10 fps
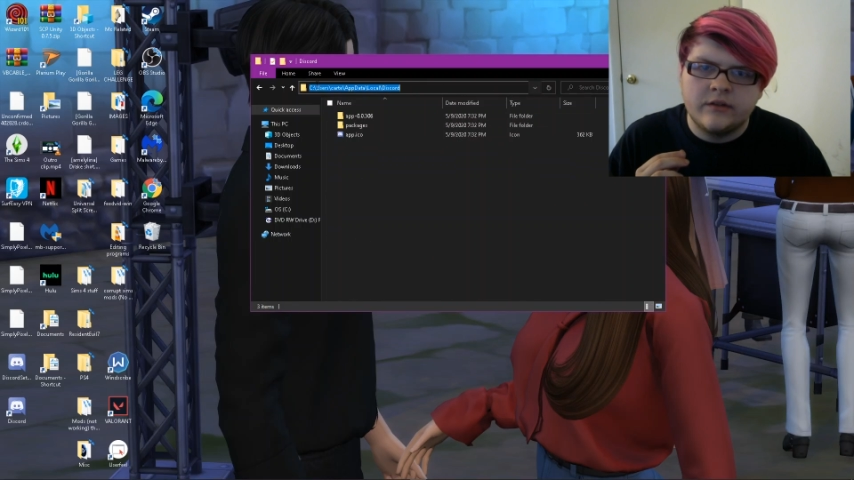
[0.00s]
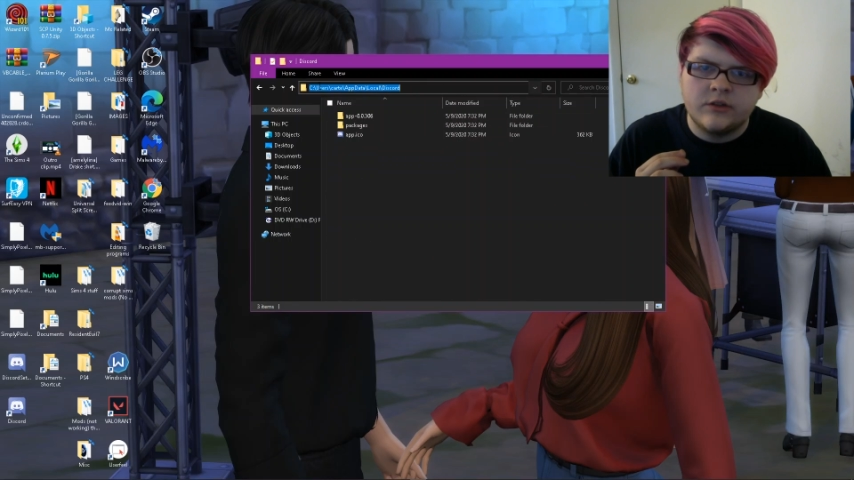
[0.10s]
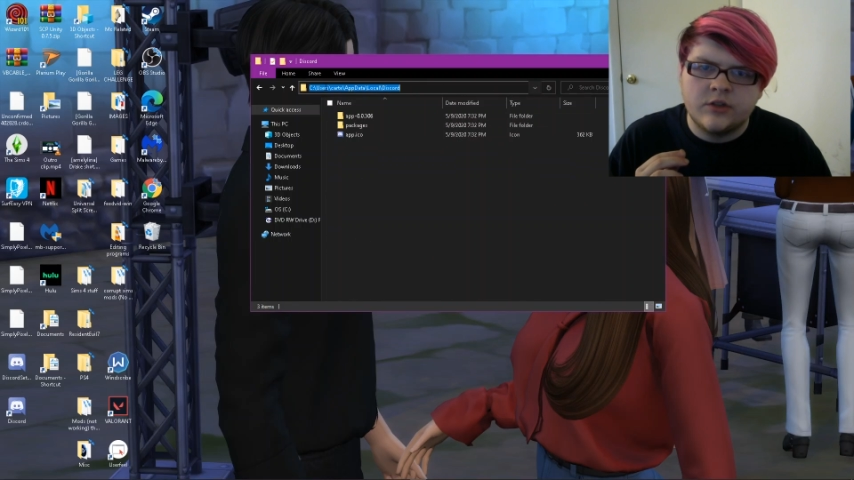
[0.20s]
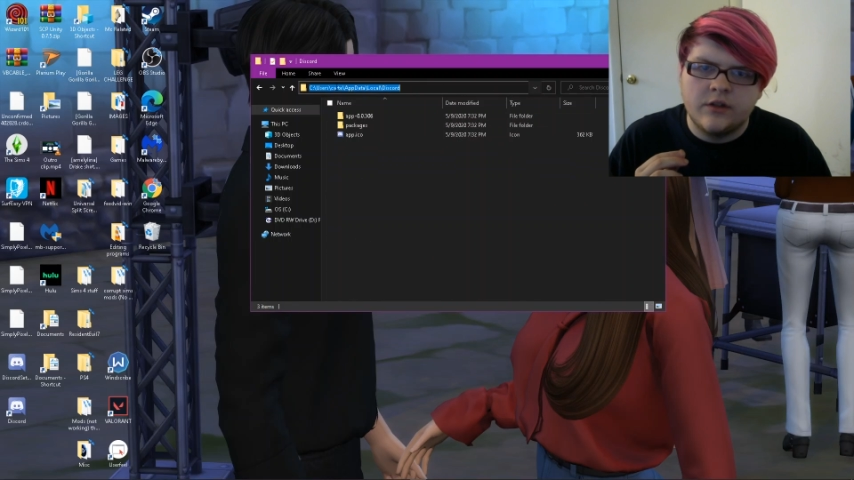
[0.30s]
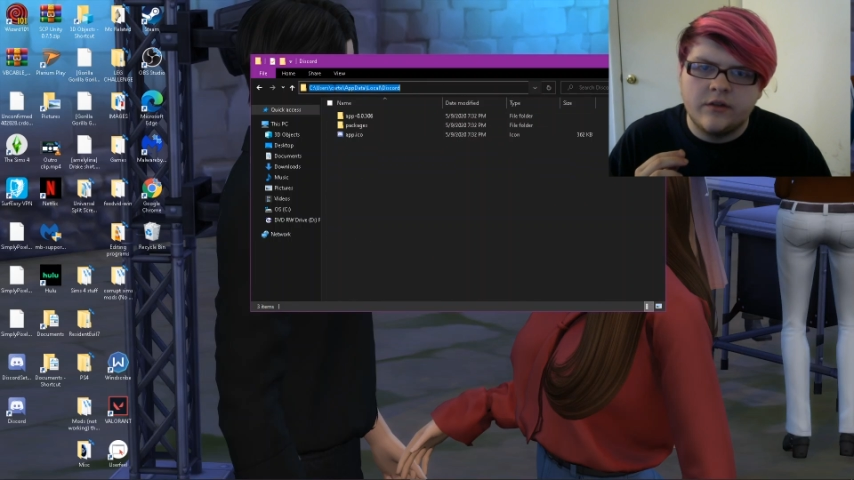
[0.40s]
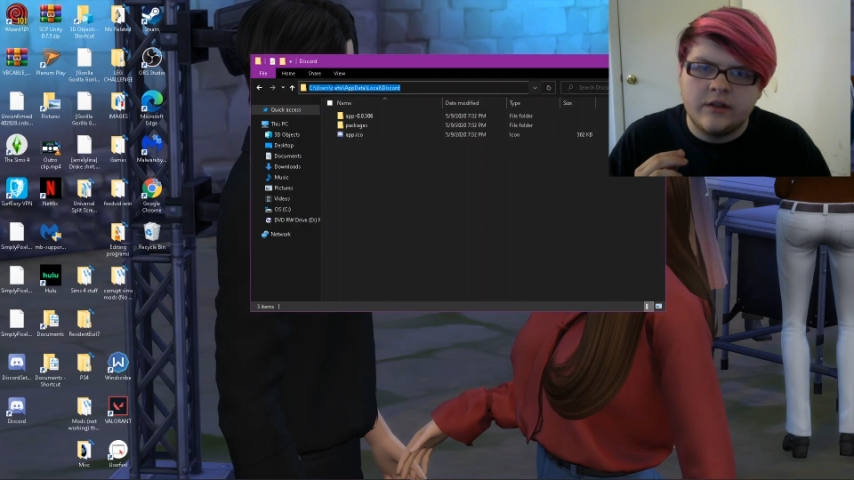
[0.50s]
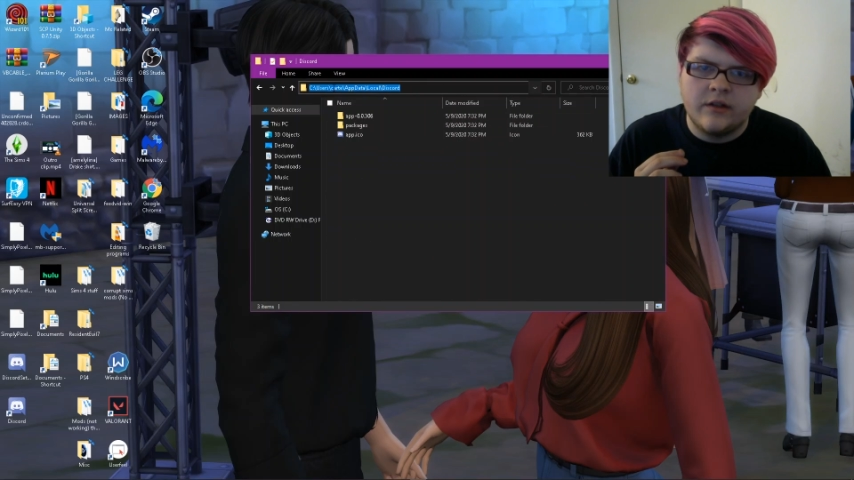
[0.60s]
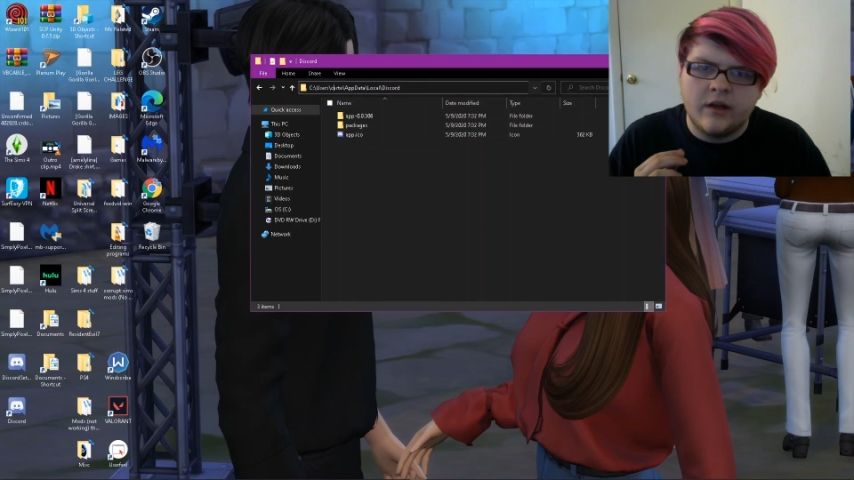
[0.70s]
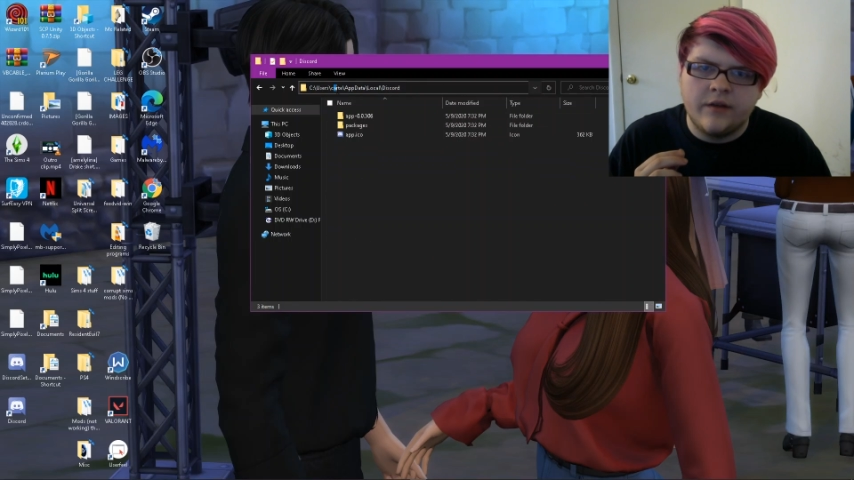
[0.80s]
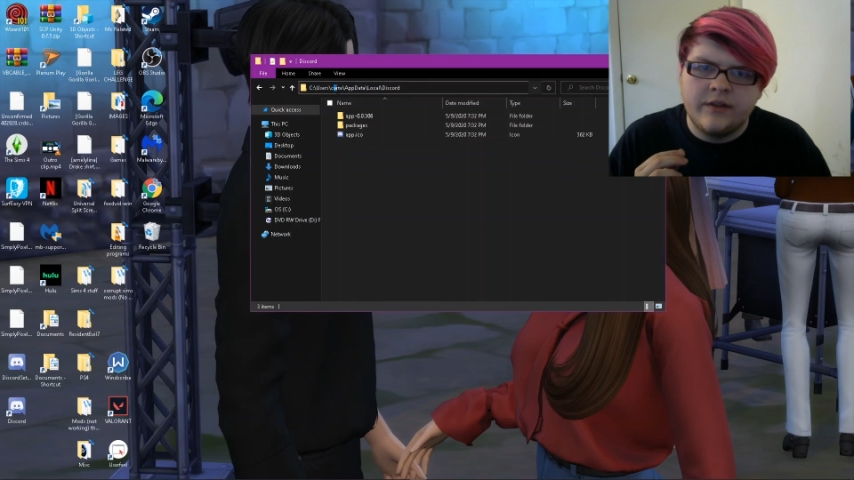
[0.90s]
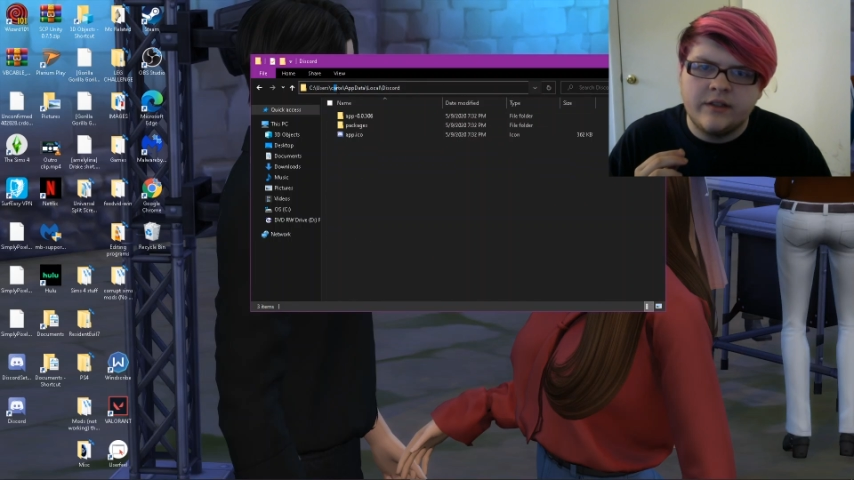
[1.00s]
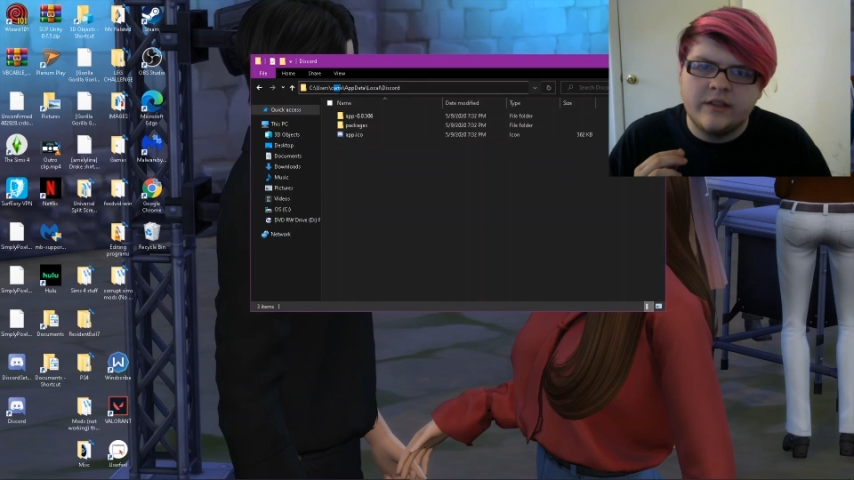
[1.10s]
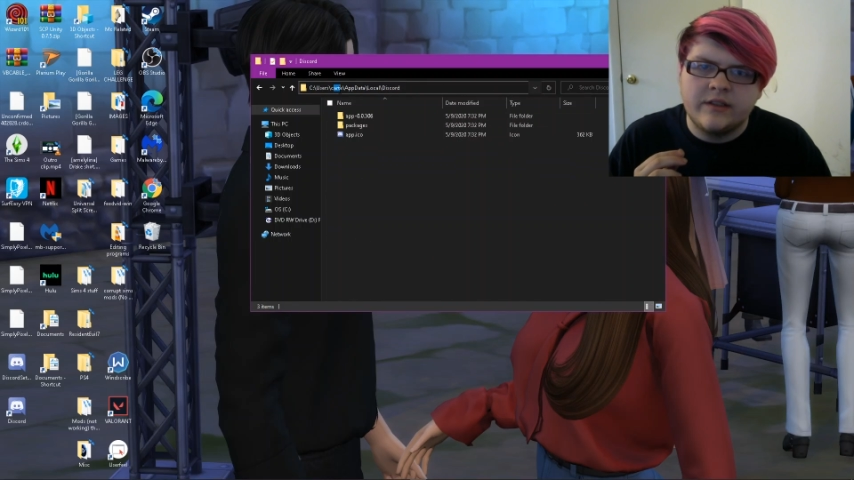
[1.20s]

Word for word: show that uh, this is